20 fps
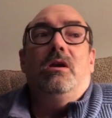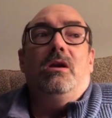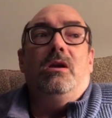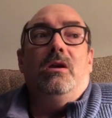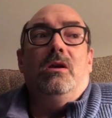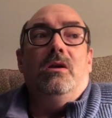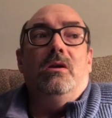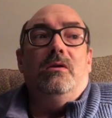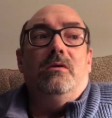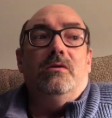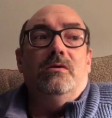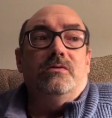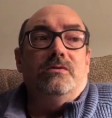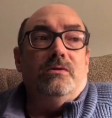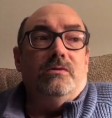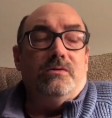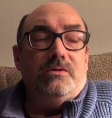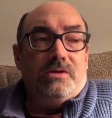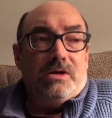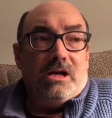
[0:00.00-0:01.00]
and there's
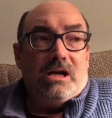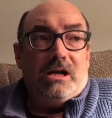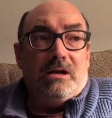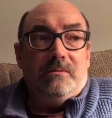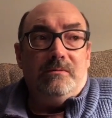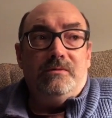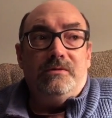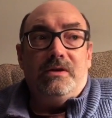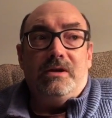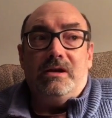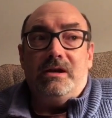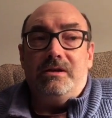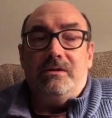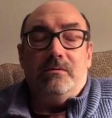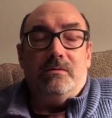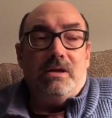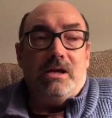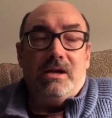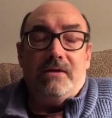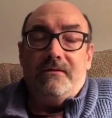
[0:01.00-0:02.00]
no jobs, and I
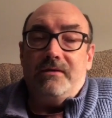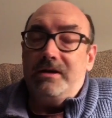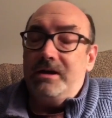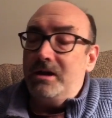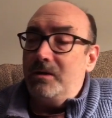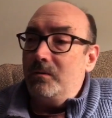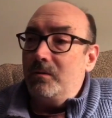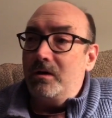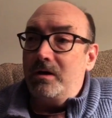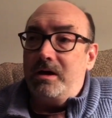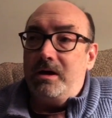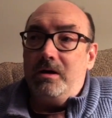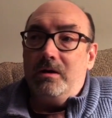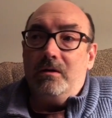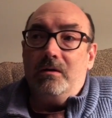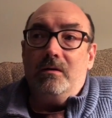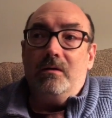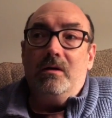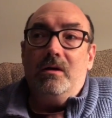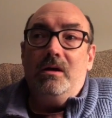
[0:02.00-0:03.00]
don't have a network
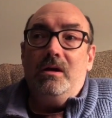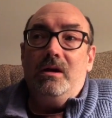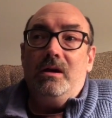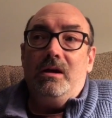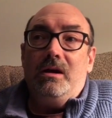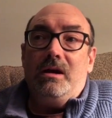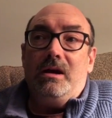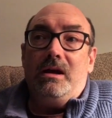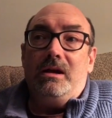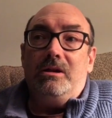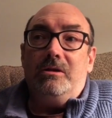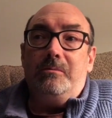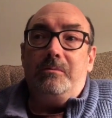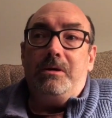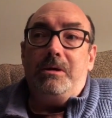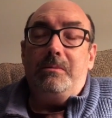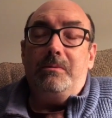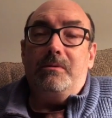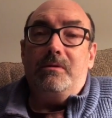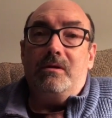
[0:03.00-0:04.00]
here. And the
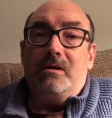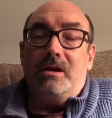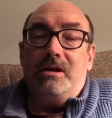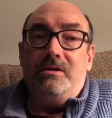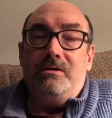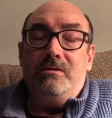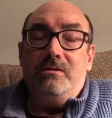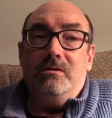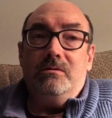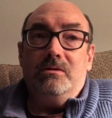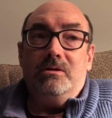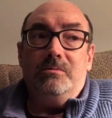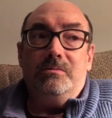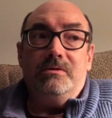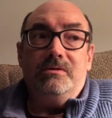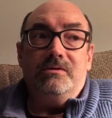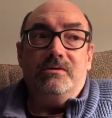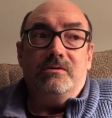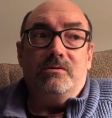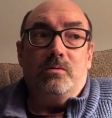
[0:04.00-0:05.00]
people that I do know in the
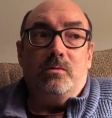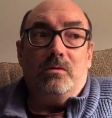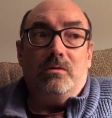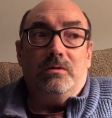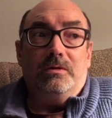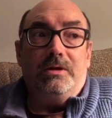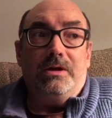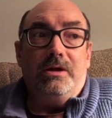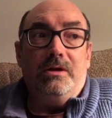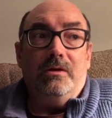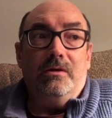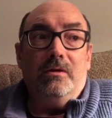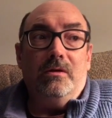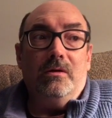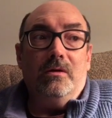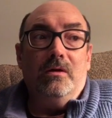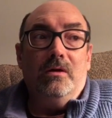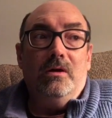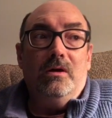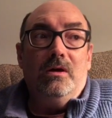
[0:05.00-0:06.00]
business world
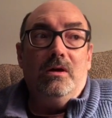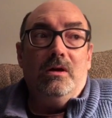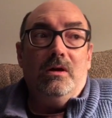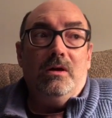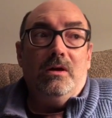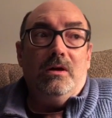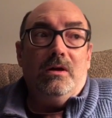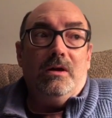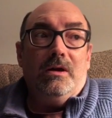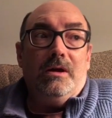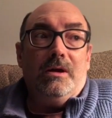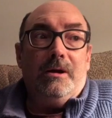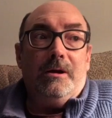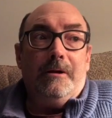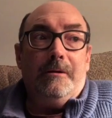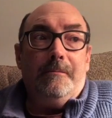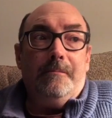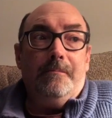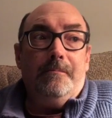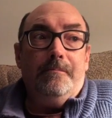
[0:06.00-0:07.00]
here,
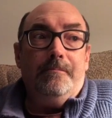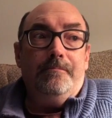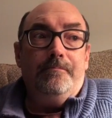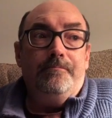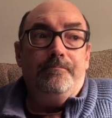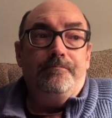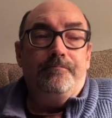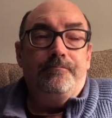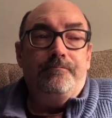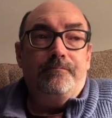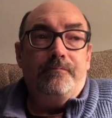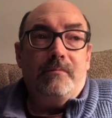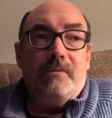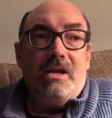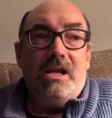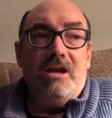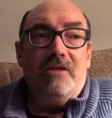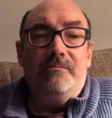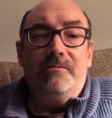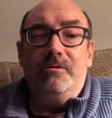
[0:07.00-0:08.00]
um,
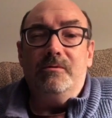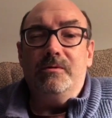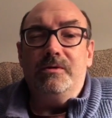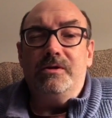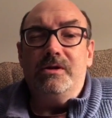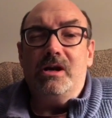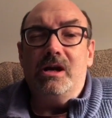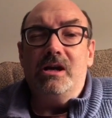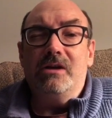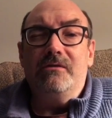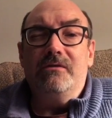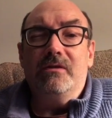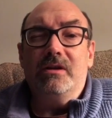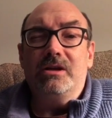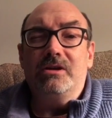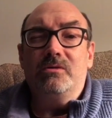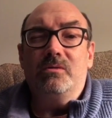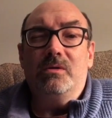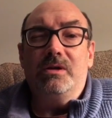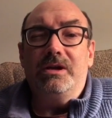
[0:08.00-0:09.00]
have been retired for
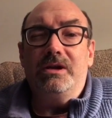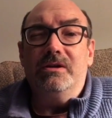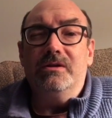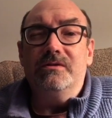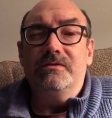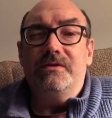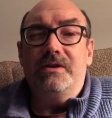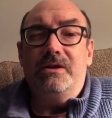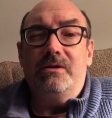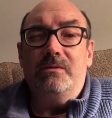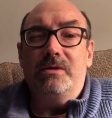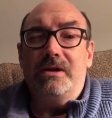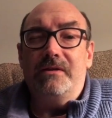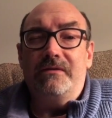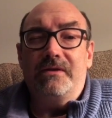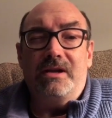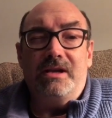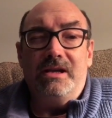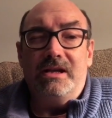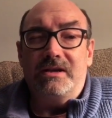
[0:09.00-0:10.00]
like twenty years. They don't
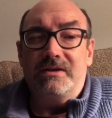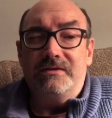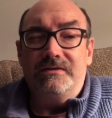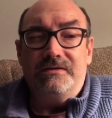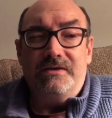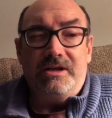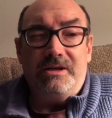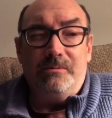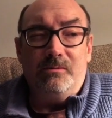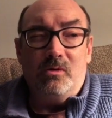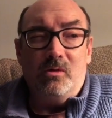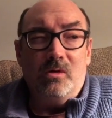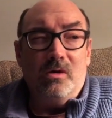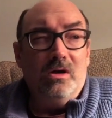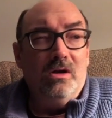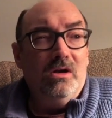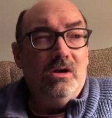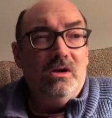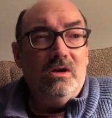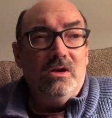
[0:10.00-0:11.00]
have the connections
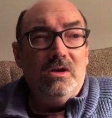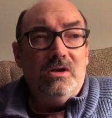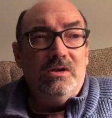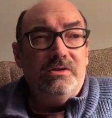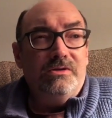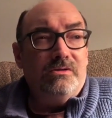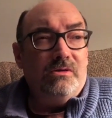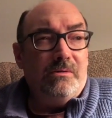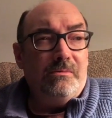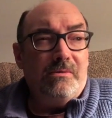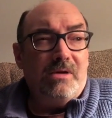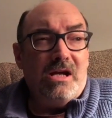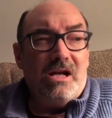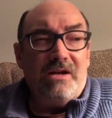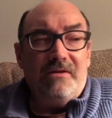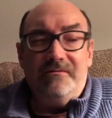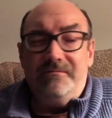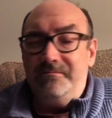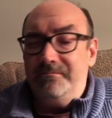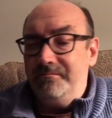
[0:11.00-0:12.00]
anymore. So I'm
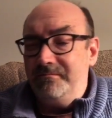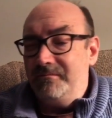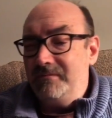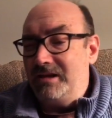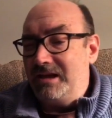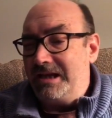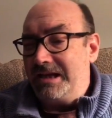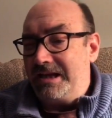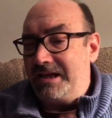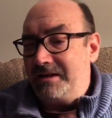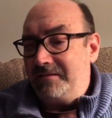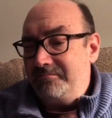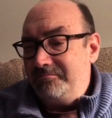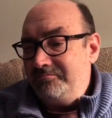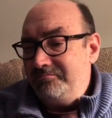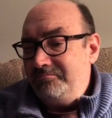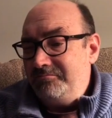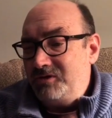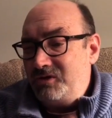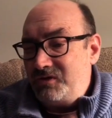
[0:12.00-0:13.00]
kind of like
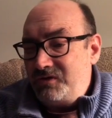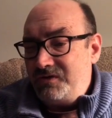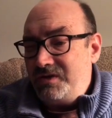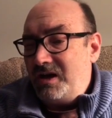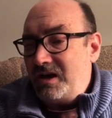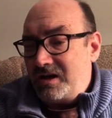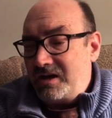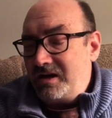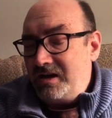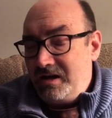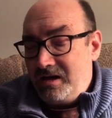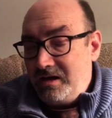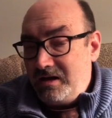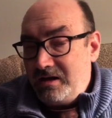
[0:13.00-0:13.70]
stuck.